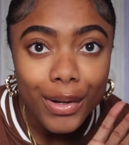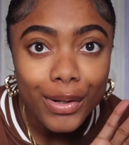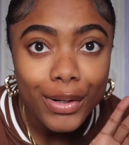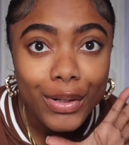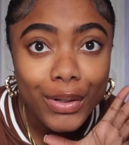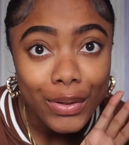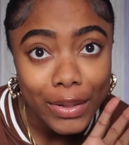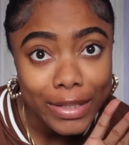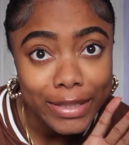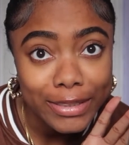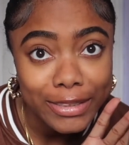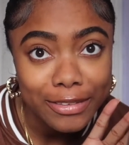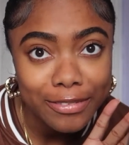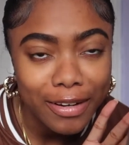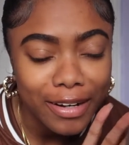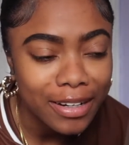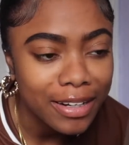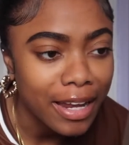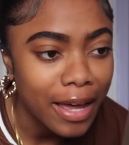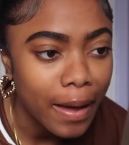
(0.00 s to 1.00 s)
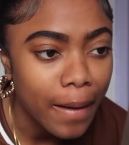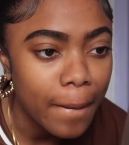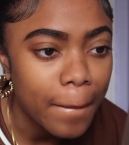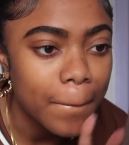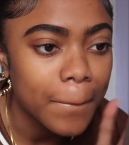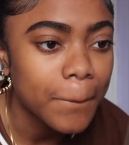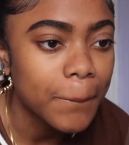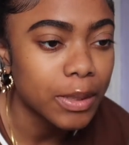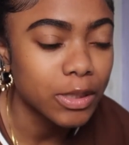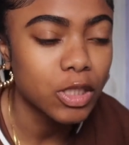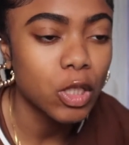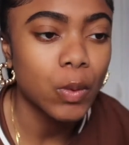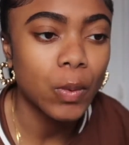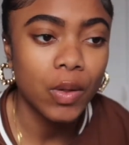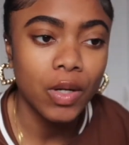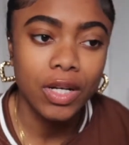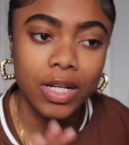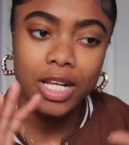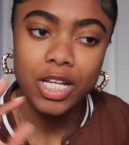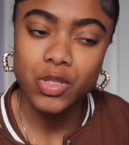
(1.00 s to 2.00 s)
crazy right now, but don't
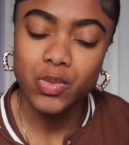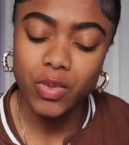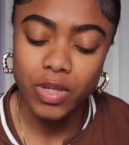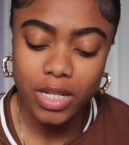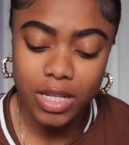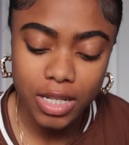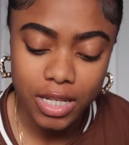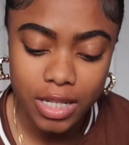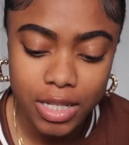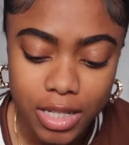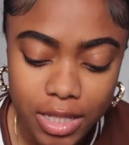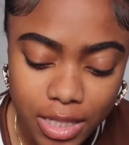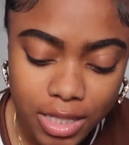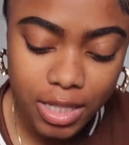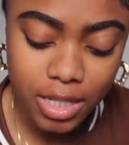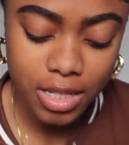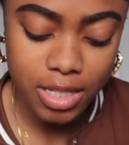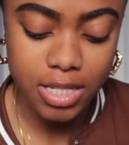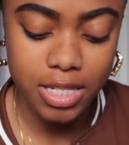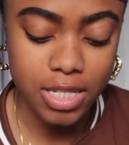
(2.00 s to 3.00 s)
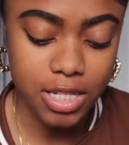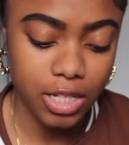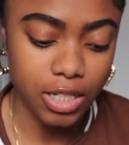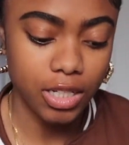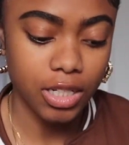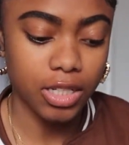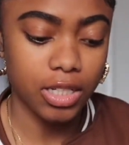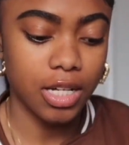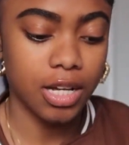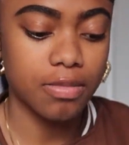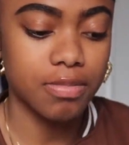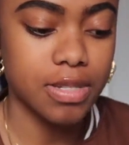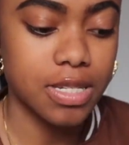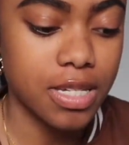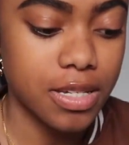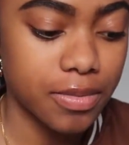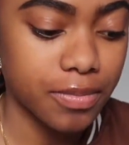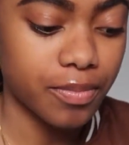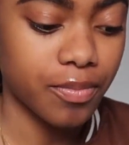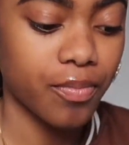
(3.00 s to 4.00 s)
worry, that's when the concealer comes
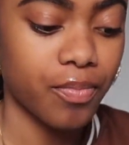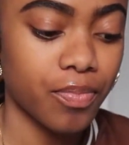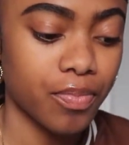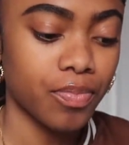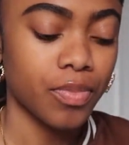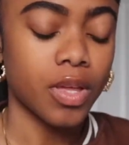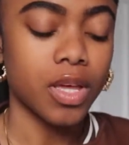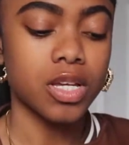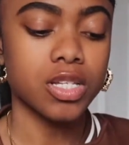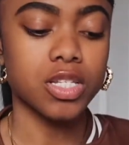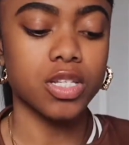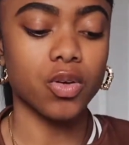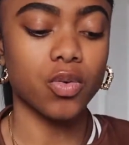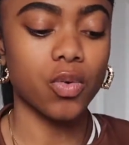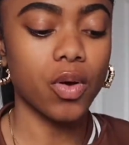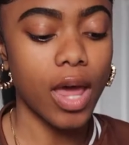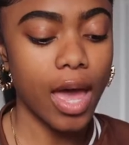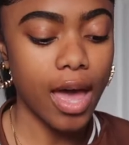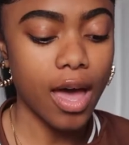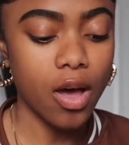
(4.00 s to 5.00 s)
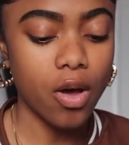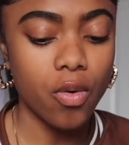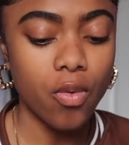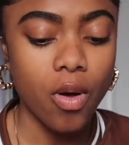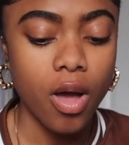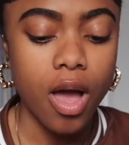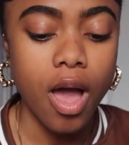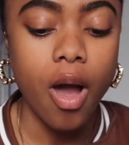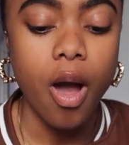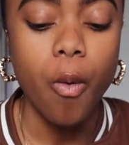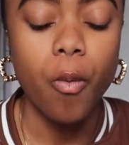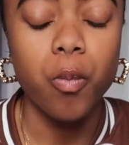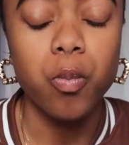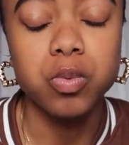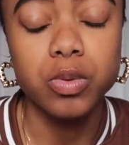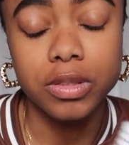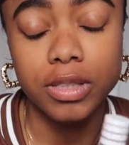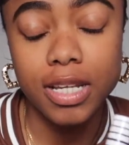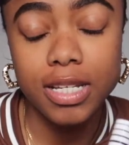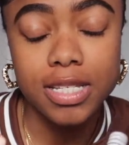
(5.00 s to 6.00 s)
in. So now,
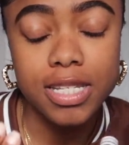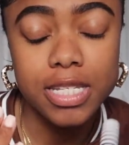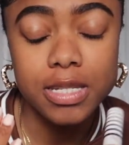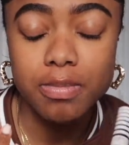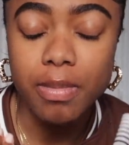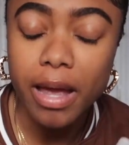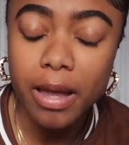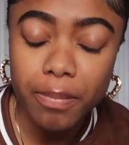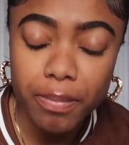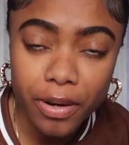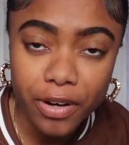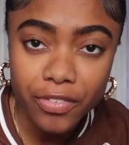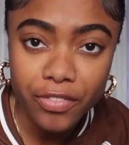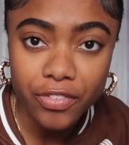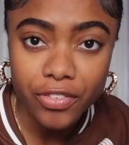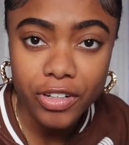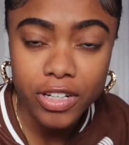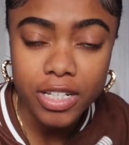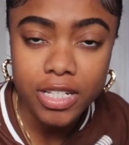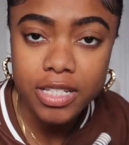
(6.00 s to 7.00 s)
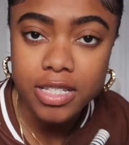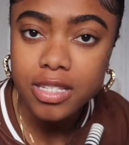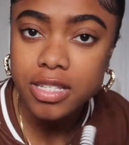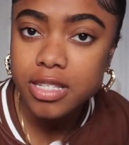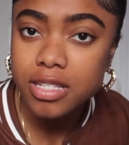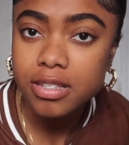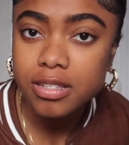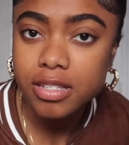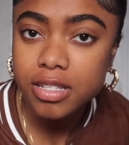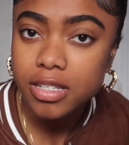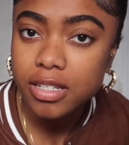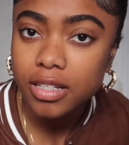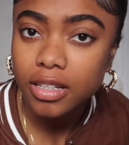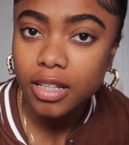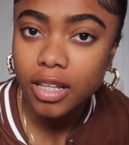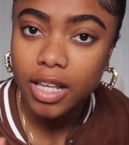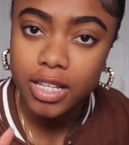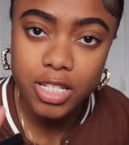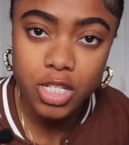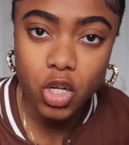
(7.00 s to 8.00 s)
this is my preference.
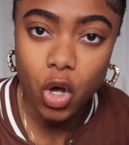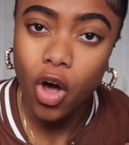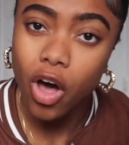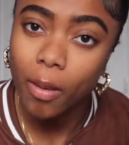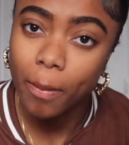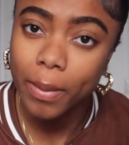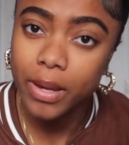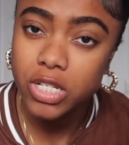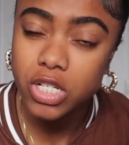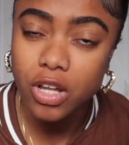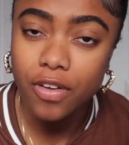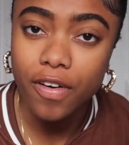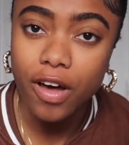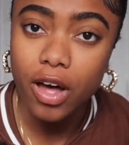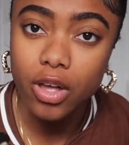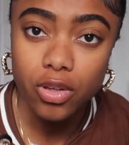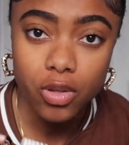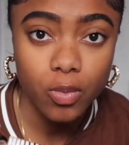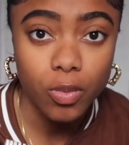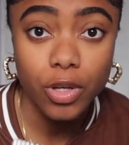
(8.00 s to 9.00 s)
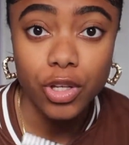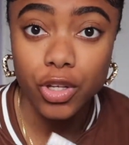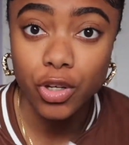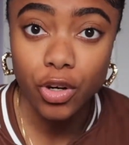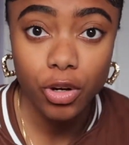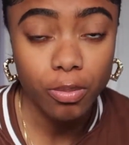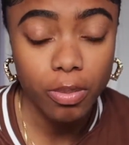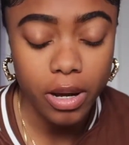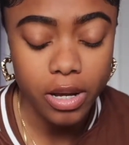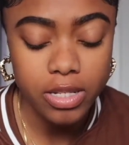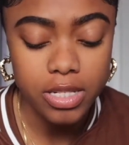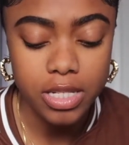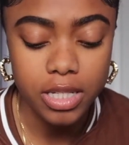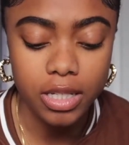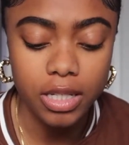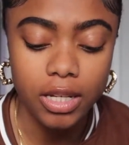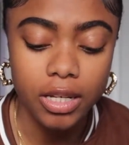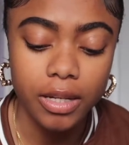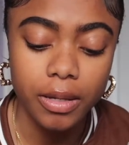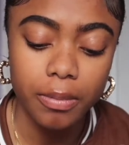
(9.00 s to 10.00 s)
This is all based off how you want your brows to
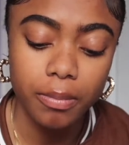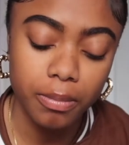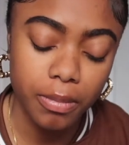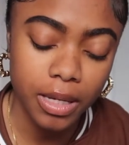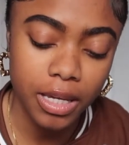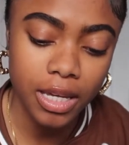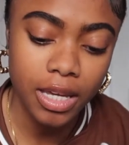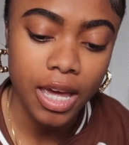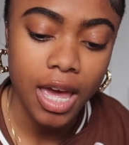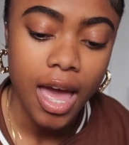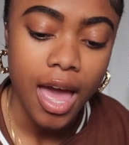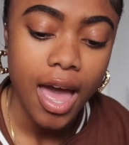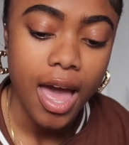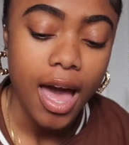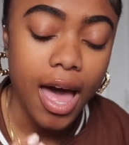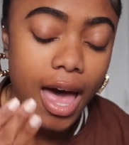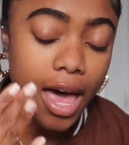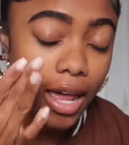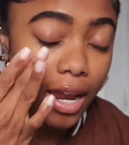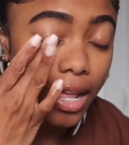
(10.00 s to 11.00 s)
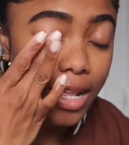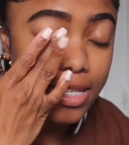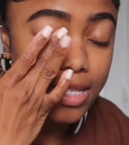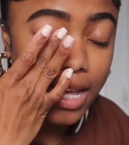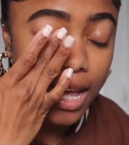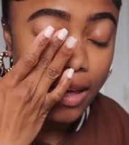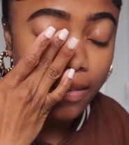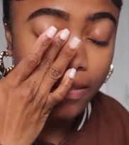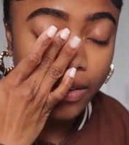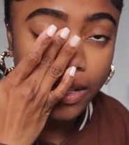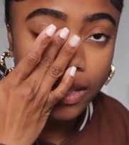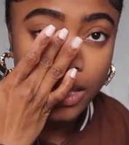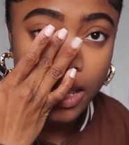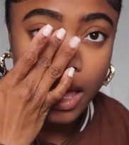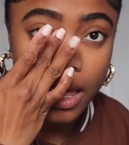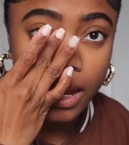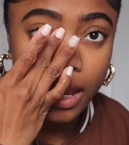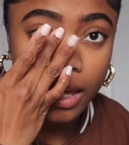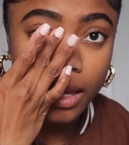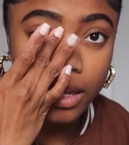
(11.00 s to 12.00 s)
look. Me, I like to have
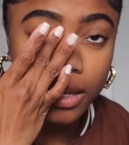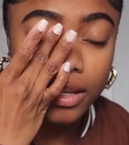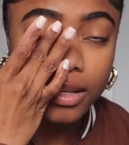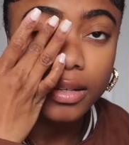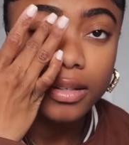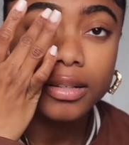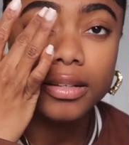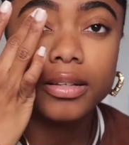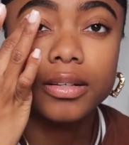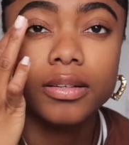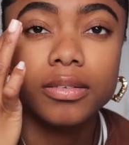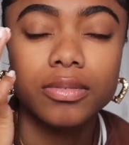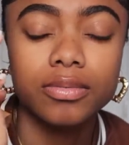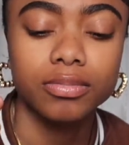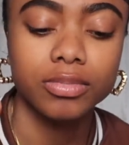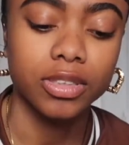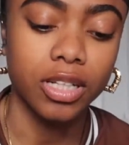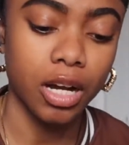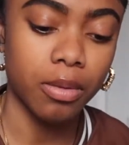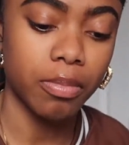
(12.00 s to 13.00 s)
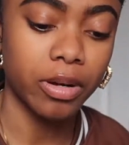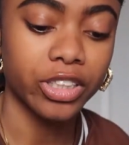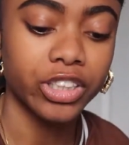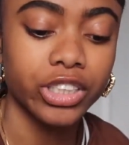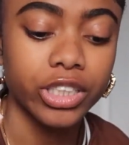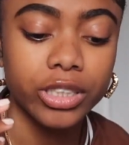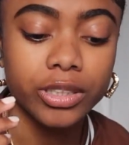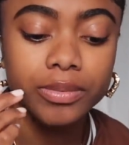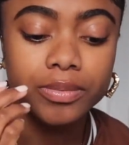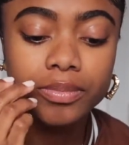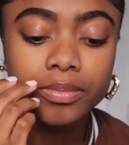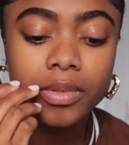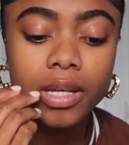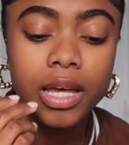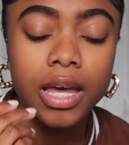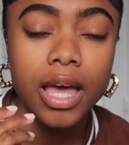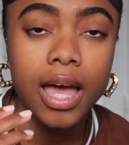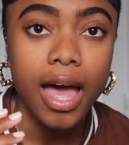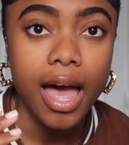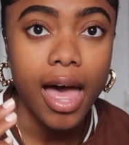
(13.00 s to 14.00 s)
that sorry, my chair.
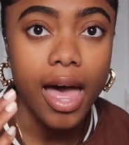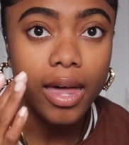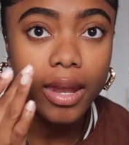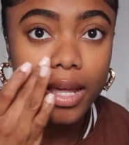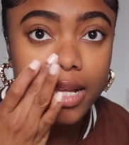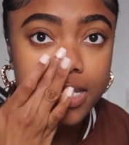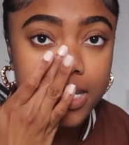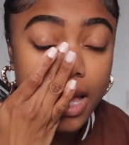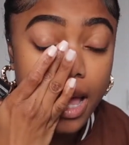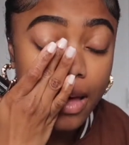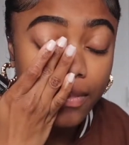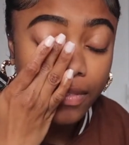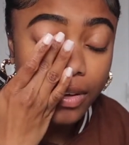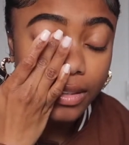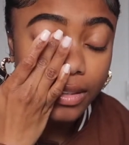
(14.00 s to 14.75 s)
I like to have